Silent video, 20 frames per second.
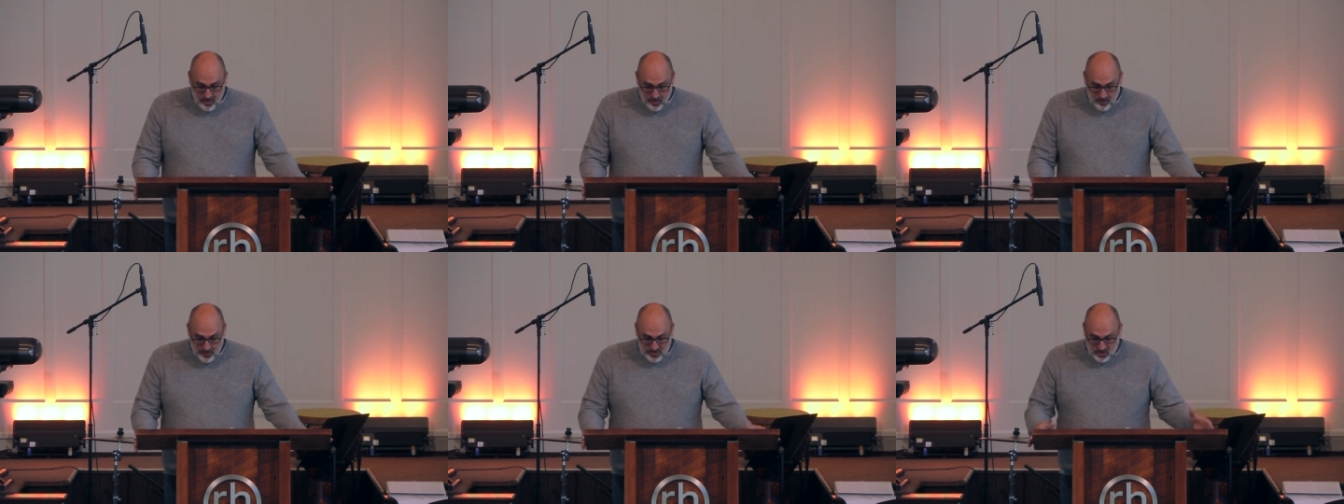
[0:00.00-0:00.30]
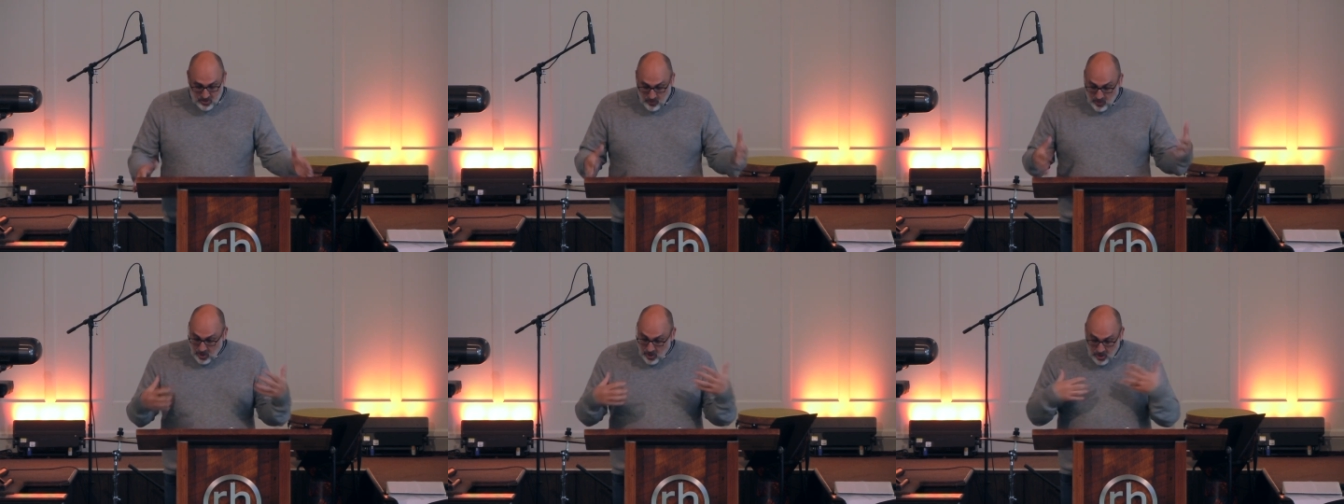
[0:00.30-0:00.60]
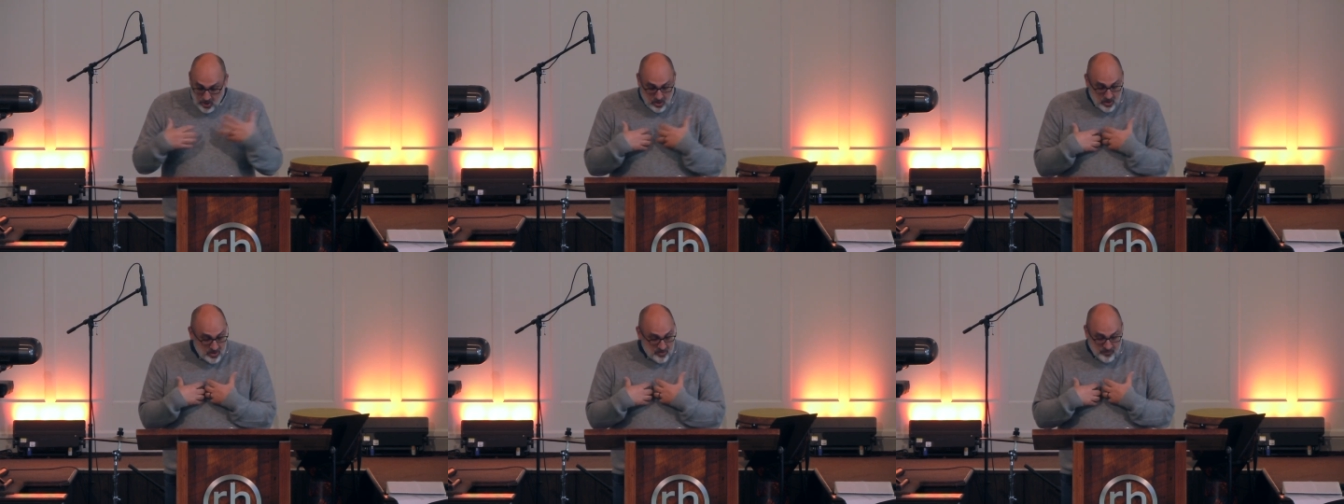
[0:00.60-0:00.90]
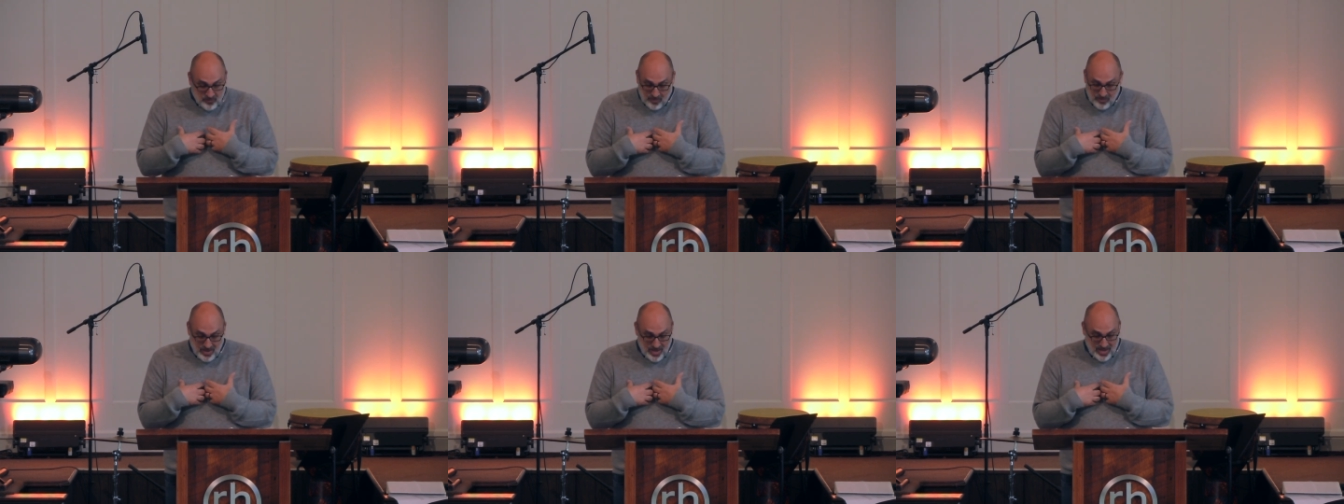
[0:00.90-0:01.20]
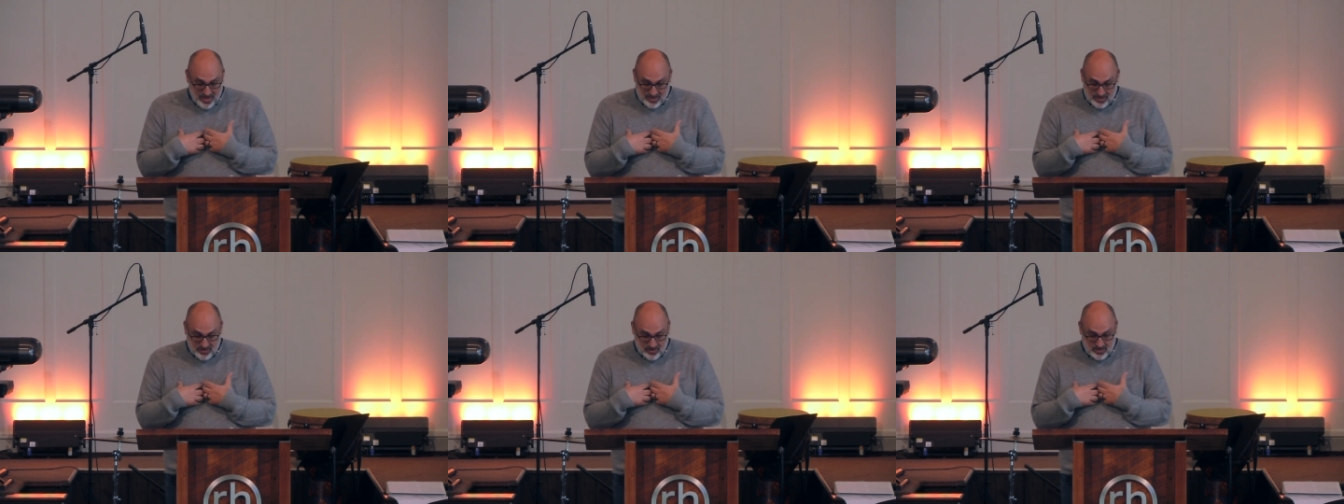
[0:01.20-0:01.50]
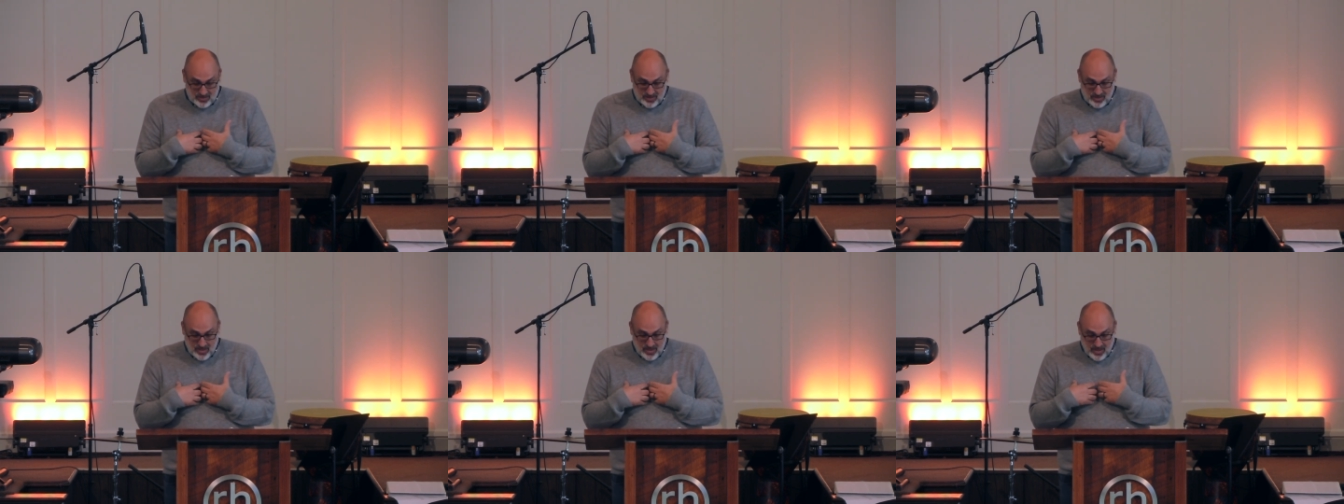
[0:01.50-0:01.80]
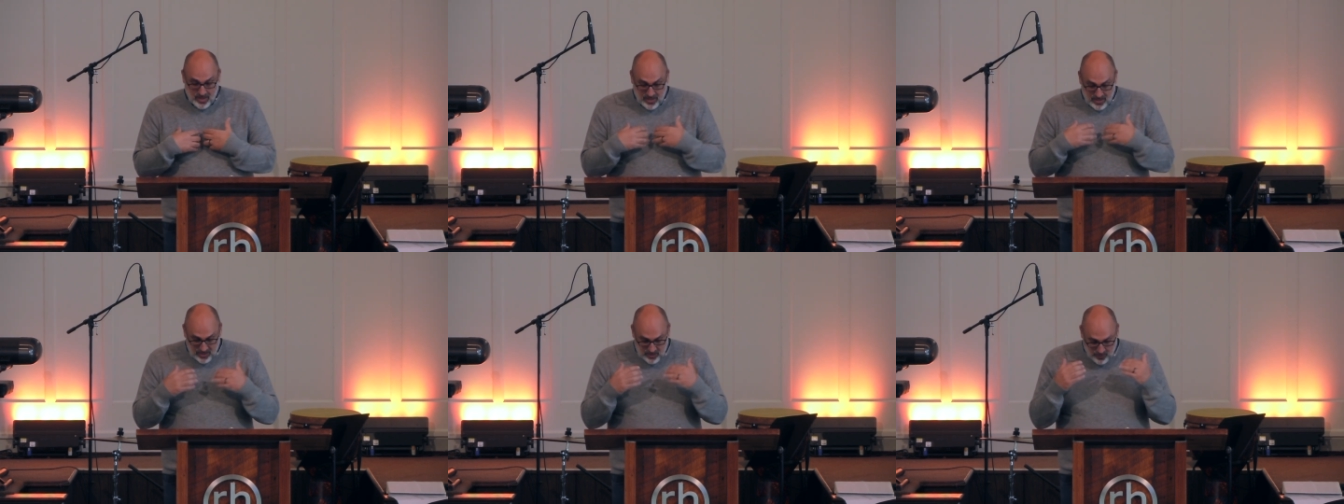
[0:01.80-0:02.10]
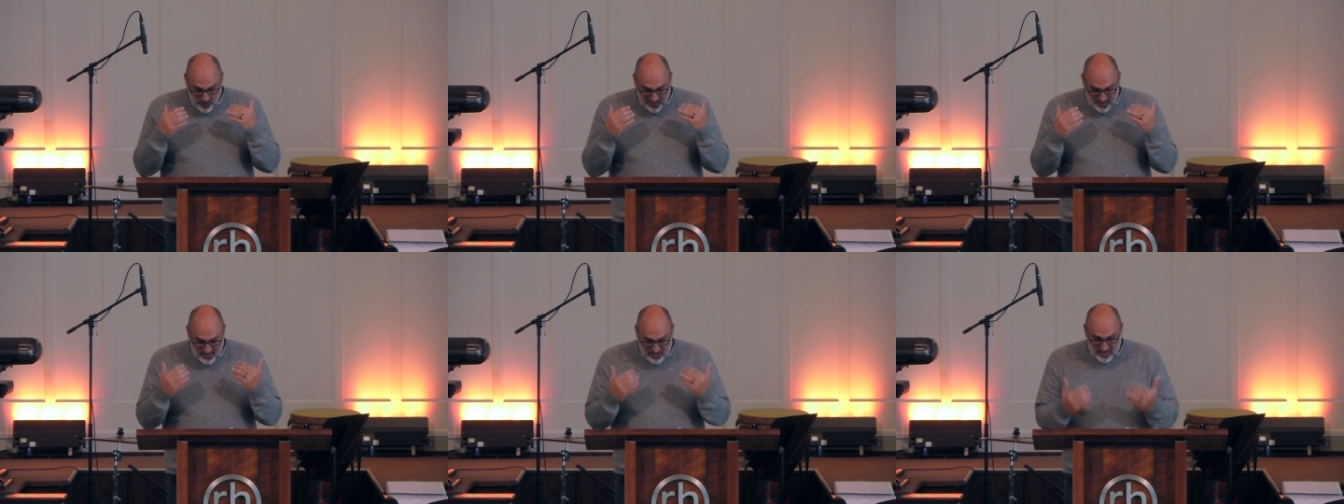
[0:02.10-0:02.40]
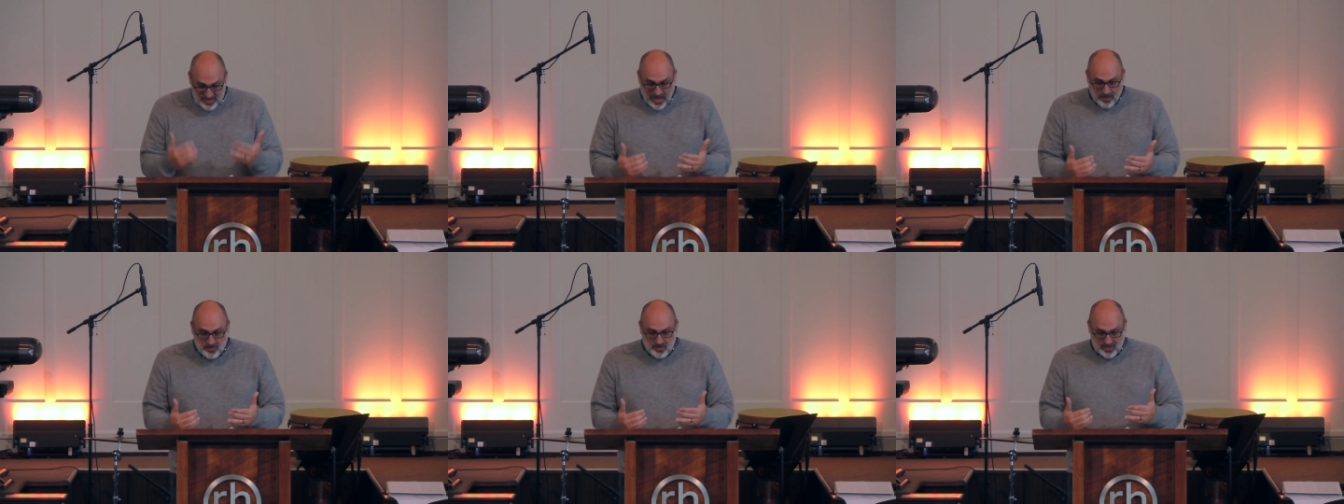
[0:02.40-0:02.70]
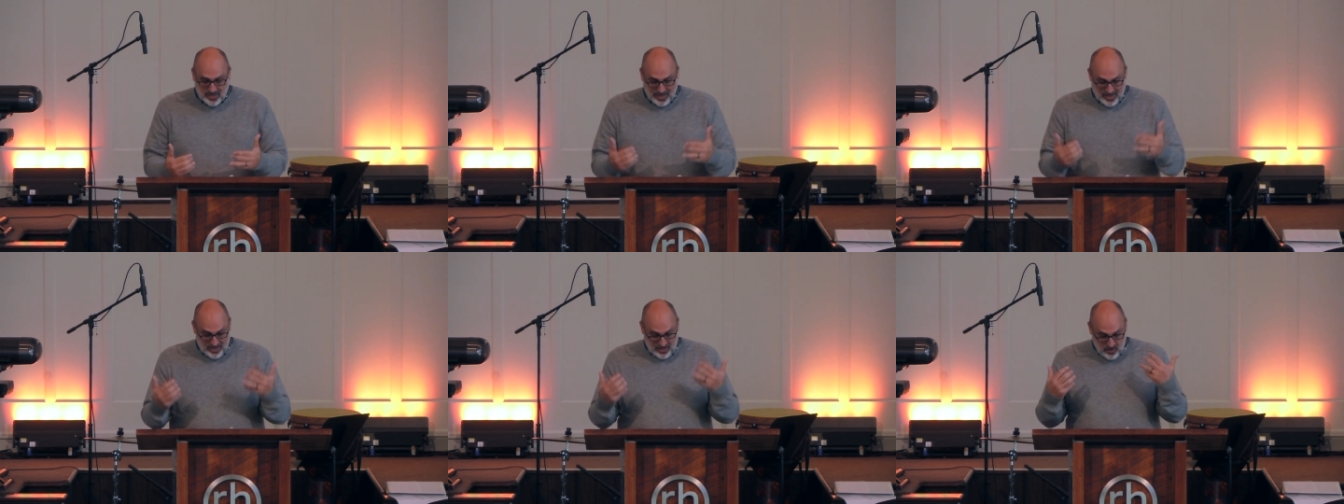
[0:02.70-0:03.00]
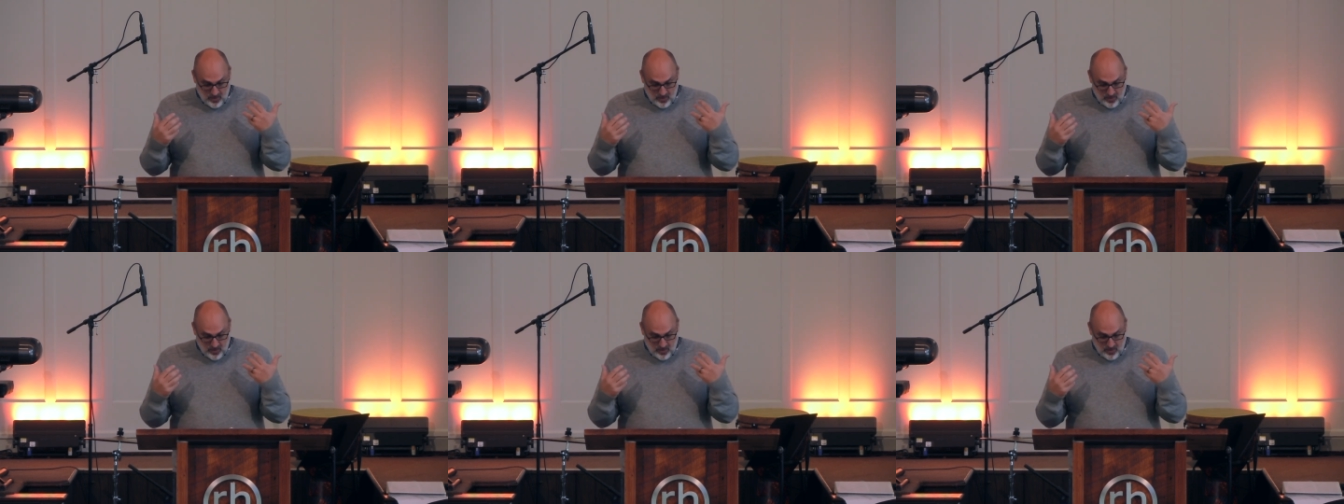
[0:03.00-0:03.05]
which you heard from us, you accepted it.